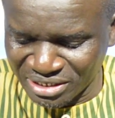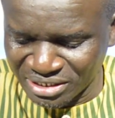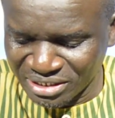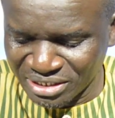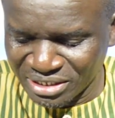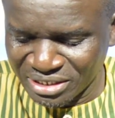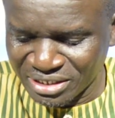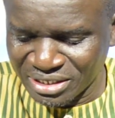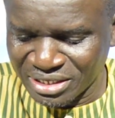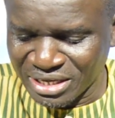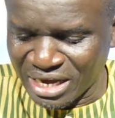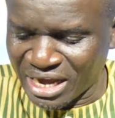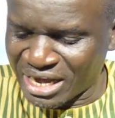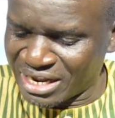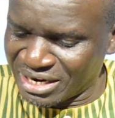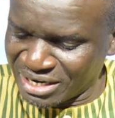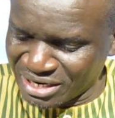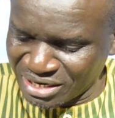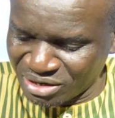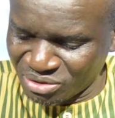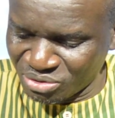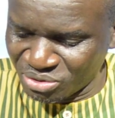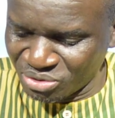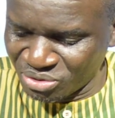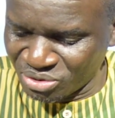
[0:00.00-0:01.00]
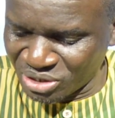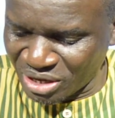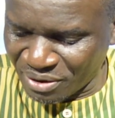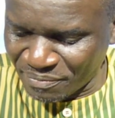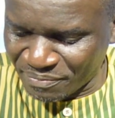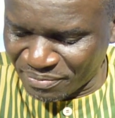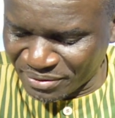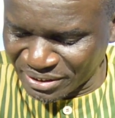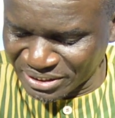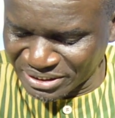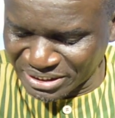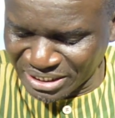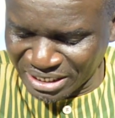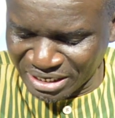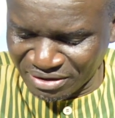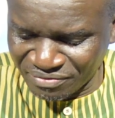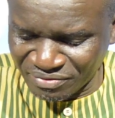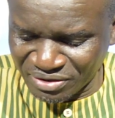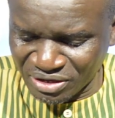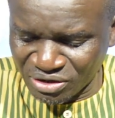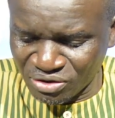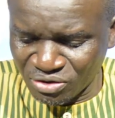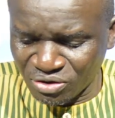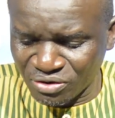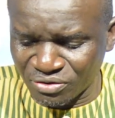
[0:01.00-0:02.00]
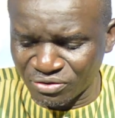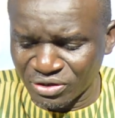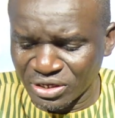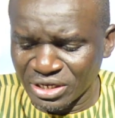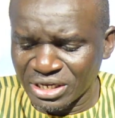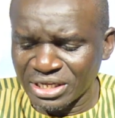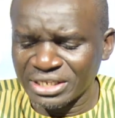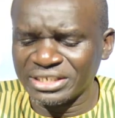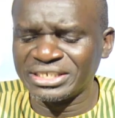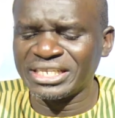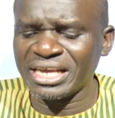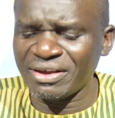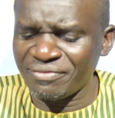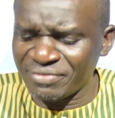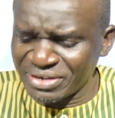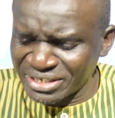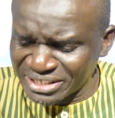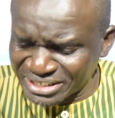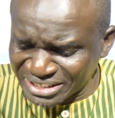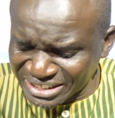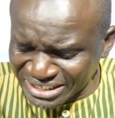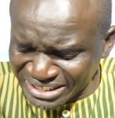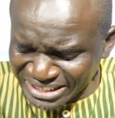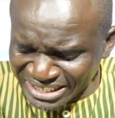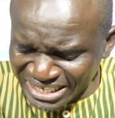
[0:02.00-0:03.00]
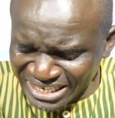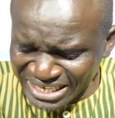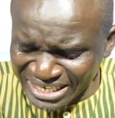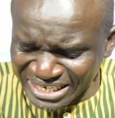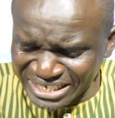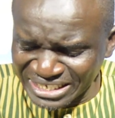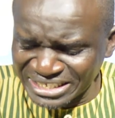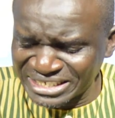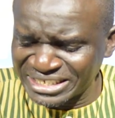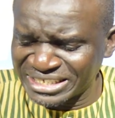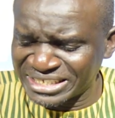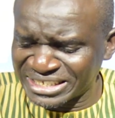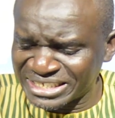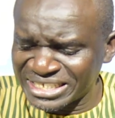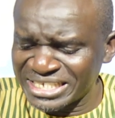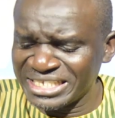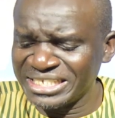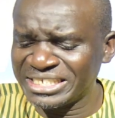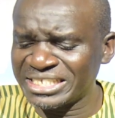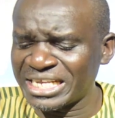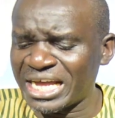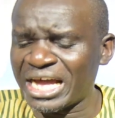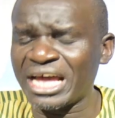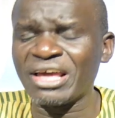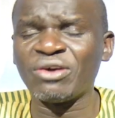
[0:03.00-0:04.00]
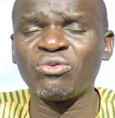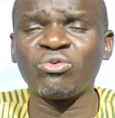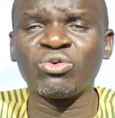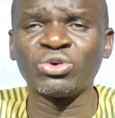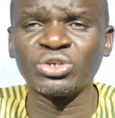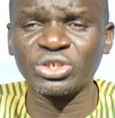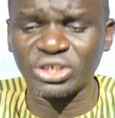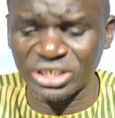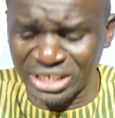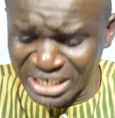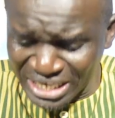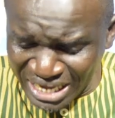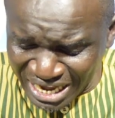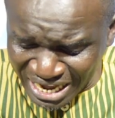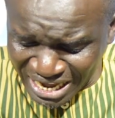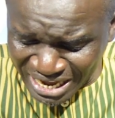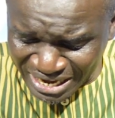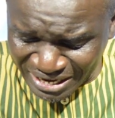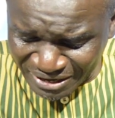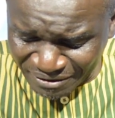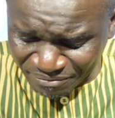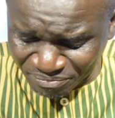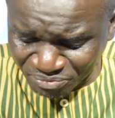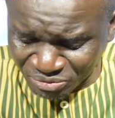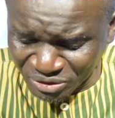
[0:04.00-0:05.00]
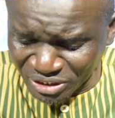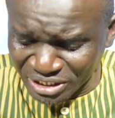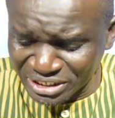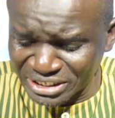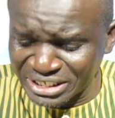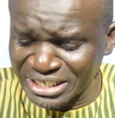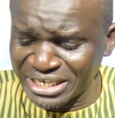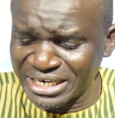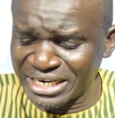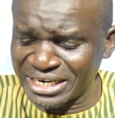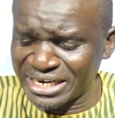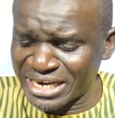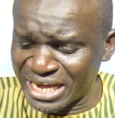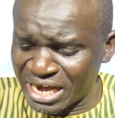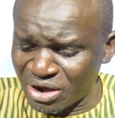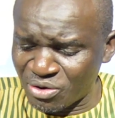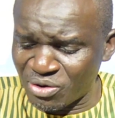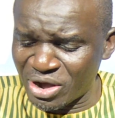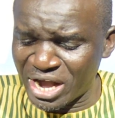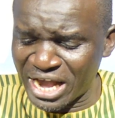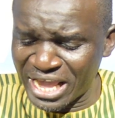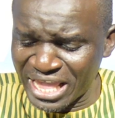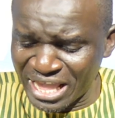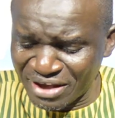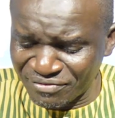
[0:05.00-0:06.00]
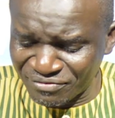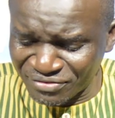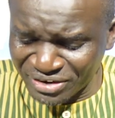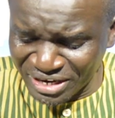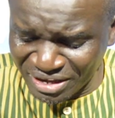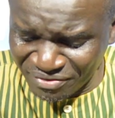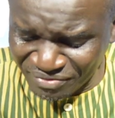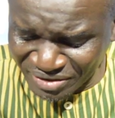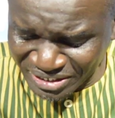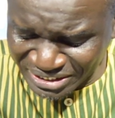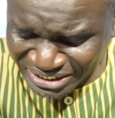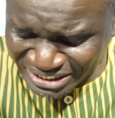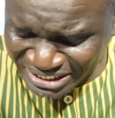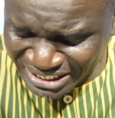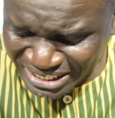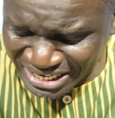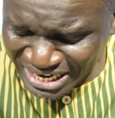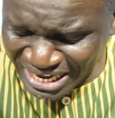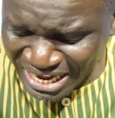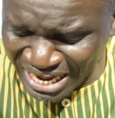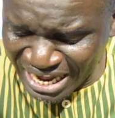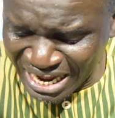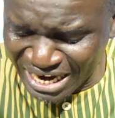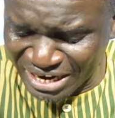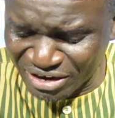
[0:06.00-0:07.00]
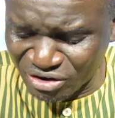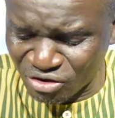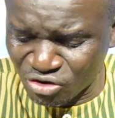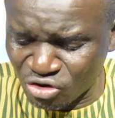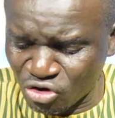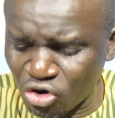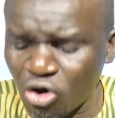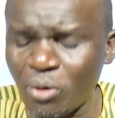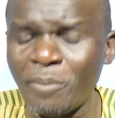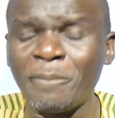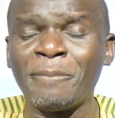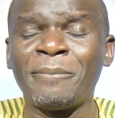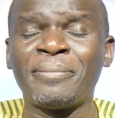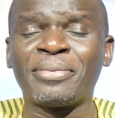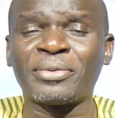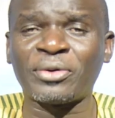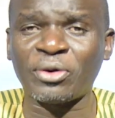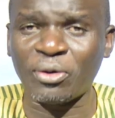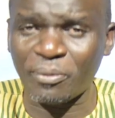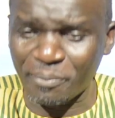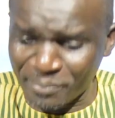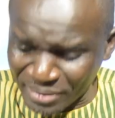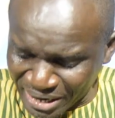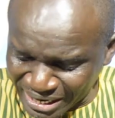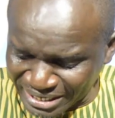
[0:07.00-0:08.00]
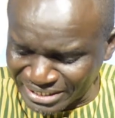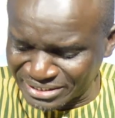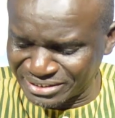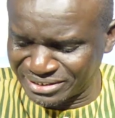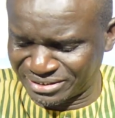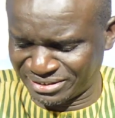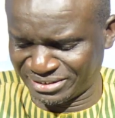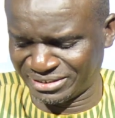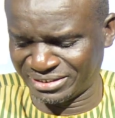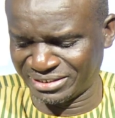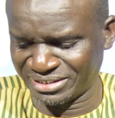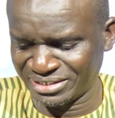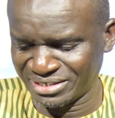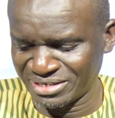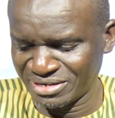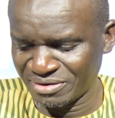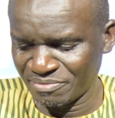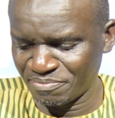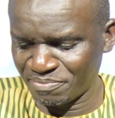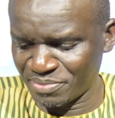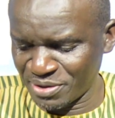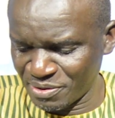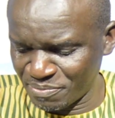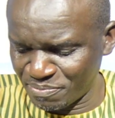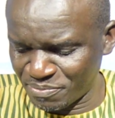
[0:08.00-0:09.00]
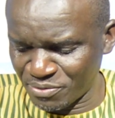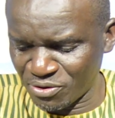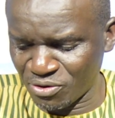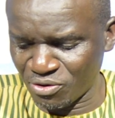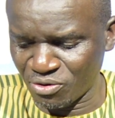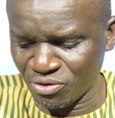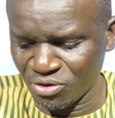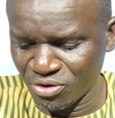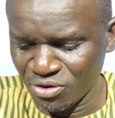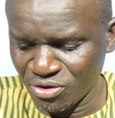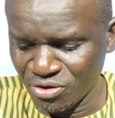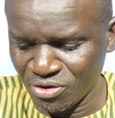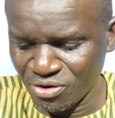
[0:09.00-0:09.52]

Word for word: Amen. Hallelujah. Praise the living God. Amen. David said, since I was young till now, I have never seen uncompromised people